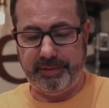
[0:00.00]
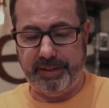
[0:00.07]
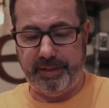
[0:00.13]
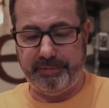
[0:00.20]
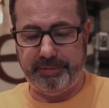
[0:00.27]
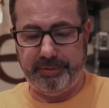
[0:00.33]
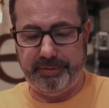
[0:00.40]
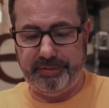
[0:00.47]

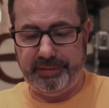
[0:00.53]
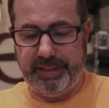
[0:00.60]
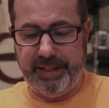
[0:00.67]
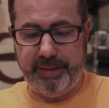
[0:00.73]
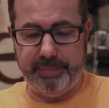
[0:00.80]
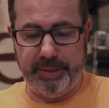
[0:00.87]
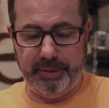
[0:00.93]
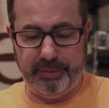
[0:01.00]
careful
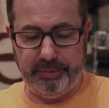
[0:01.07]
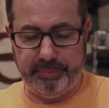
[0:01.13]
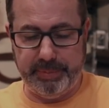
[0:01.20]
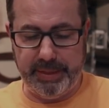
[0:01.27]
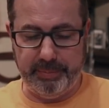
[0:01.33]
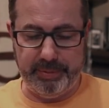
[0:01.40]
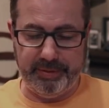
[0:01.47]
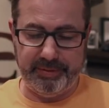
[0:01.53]
slamming those
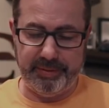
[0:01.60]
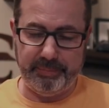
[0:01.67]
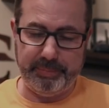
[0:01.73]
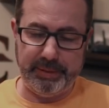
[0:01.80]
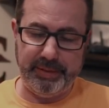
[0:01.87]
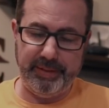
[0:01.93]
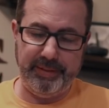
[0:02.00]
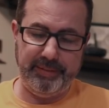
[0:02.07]
babies in
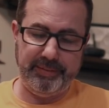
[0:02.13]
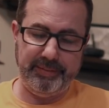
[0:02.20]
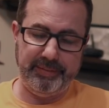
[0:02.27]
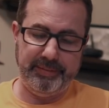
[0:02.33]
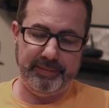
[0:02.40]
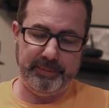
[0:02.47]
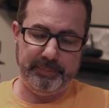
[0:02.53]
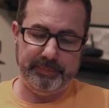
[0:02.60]

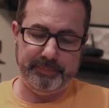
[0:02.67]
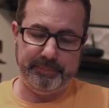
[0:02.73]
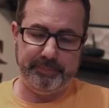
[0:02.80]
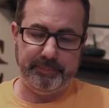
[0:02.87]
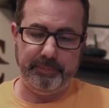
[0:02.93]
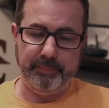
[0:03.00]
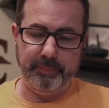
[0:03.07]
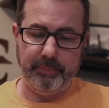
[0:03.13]
place.
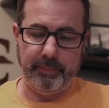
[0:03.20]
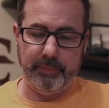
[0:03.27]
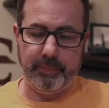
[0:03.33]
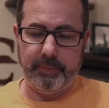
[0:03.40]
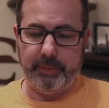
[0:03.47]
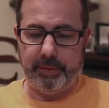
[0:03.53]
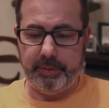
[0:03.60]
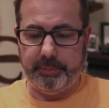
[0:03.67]

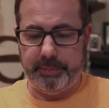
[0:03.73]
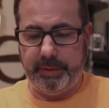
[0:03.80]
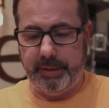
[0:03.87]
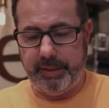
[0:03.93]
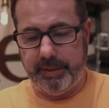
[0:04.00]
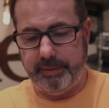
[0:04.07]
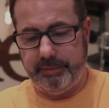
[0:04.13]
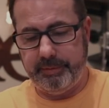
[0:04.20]
But
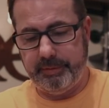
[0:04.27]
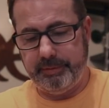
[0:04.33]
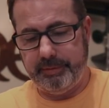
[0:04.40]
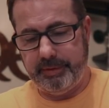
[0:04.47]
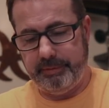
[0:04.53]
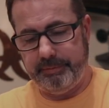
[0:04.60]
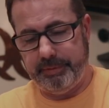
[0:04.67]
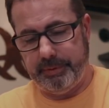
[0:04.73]
yeah,
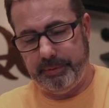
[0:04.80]
it